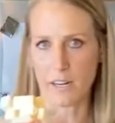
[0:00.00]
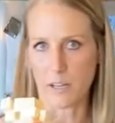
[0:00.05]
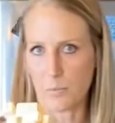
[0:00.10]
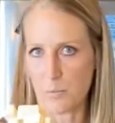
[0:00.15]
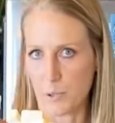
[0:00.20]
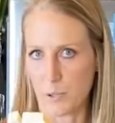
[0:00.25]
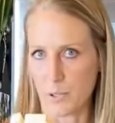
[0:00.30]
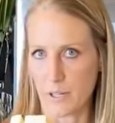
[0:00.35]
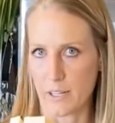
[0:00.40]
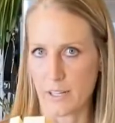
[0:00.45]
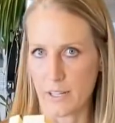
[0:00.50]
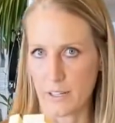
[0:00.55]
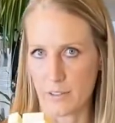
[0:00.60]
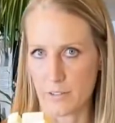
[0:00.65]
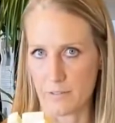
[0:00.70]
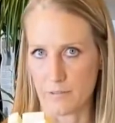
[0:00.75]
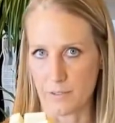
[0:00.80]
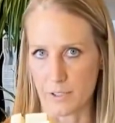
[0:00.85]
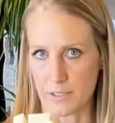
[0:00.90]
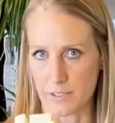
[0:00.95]
I put it in the
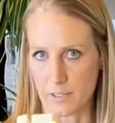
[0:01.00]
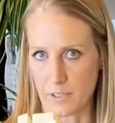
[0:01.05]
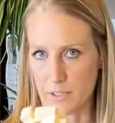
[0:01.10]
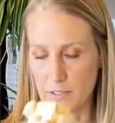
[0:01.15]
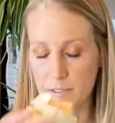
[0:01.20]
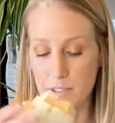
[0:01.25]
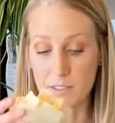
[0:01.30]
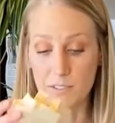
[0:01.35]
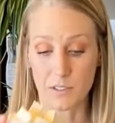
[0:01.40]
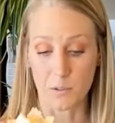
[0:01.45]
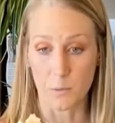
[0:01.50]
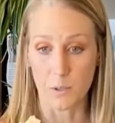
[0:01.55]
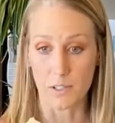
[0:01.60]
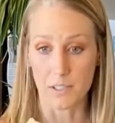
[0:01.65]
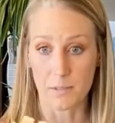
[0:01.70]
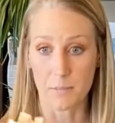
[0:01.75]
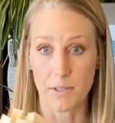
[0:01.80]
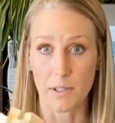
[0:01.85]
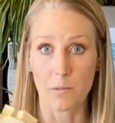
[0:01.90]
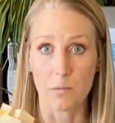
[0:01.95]
freezer because you want it
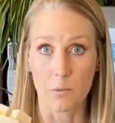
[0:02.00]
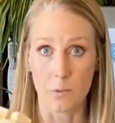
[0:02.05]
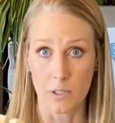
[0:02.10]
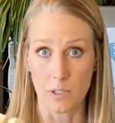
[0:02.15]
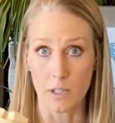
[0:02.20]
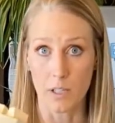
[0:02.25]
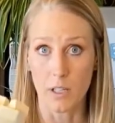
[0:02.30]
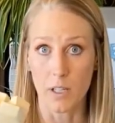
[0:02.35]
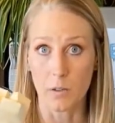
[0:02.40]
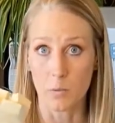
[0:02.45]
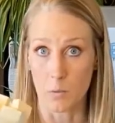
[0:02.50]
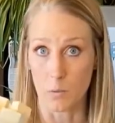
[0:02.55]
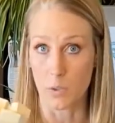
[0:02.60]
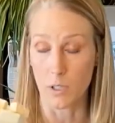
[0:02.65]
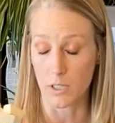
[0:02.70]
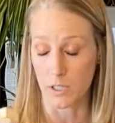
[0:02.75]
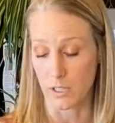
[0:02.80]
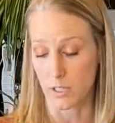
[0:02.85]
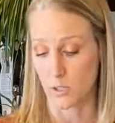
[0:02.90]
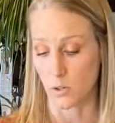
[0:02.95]
to be really,
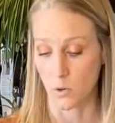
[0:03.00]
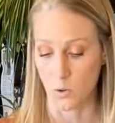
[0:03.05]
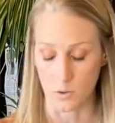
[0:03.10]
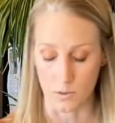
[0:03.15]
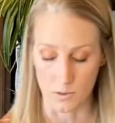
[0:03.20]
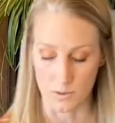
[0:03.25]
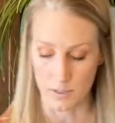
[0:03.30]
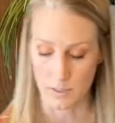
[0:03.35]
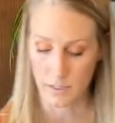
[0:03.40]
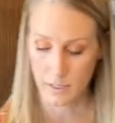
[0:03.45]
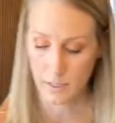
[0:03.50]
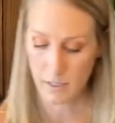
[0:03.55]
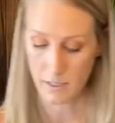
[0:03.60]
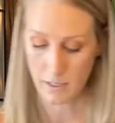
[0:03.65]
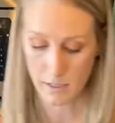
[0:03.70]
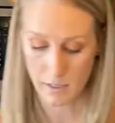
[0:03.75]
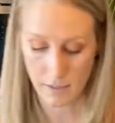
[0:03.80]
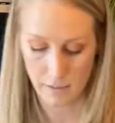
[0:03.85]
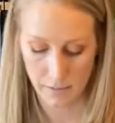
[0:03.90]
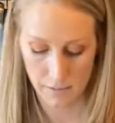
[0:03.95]
really cold
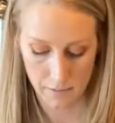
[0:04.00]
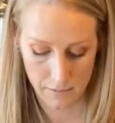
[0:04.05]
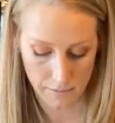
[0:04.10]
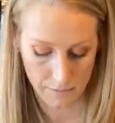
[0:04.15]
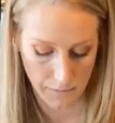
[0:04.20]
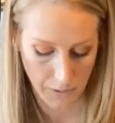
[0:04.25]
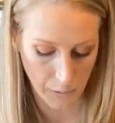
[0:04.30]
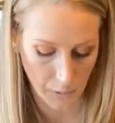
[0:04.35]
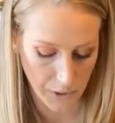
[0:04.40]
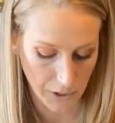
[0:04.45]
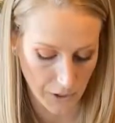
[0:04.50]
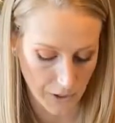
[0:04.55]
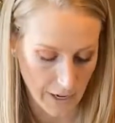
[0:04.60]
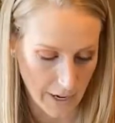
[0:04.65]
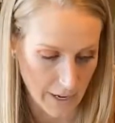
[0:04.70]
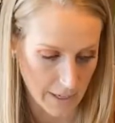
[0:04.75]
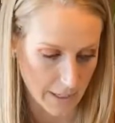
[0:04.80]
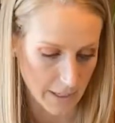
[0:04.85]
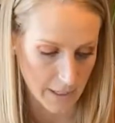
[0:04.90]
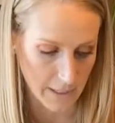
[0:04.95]
for when you're
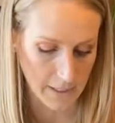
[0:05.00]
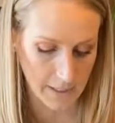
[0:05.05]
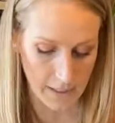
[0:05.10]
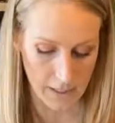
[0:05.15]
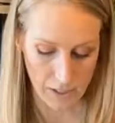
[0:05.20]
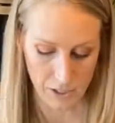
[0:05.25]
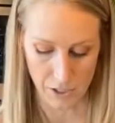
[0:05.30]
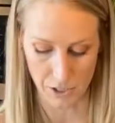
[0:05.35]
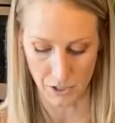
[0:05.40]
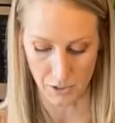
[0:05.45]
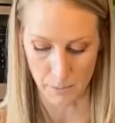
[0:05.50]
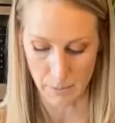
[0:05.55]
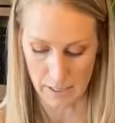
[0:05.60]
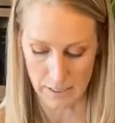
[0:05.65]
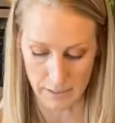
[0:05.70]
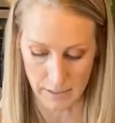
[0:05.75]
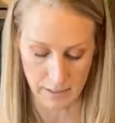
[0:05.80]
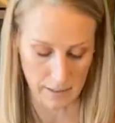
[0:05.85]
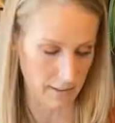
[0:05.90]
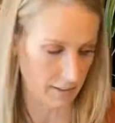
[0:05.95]
adding it into your
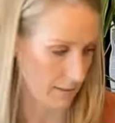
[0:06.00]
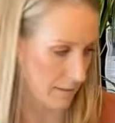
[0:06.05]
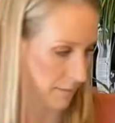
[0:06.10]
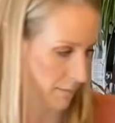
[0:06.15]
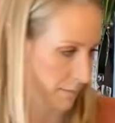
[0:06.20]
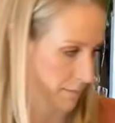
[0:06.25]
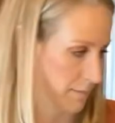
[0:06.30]
biscuits. What?